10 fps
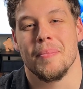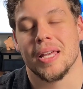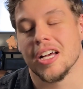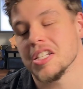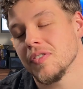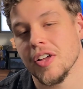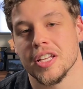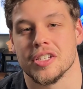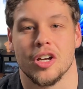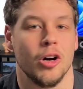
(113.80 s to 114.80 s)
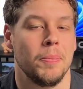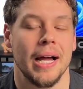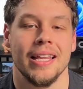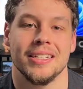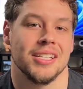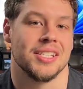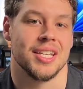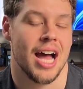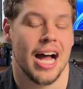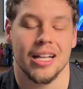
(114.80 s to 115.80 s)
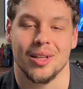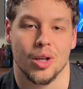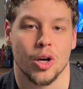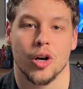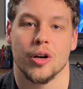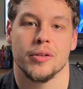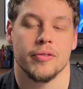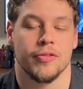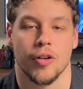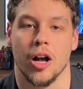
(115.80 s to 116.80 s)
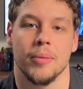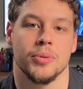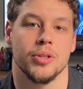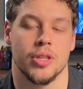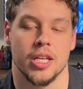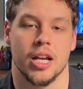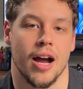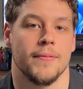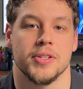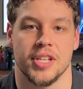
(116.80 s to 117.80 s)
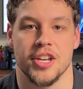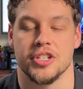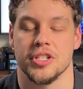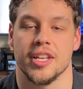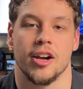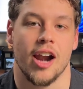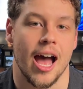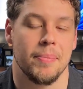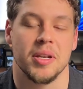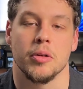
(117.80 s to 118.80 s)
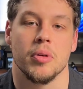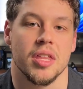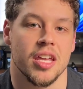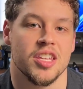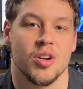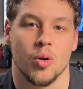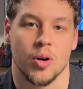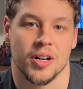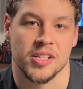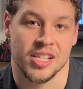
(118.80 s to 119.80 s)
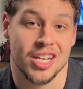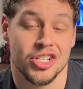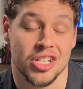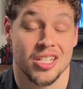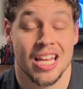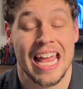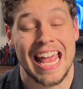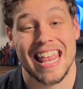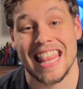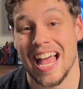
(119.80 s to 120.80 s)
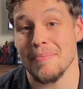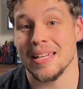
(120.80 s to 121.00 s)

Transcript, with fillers: Because of all this, Copilot does not learn from the conversations that are happening within your organization and that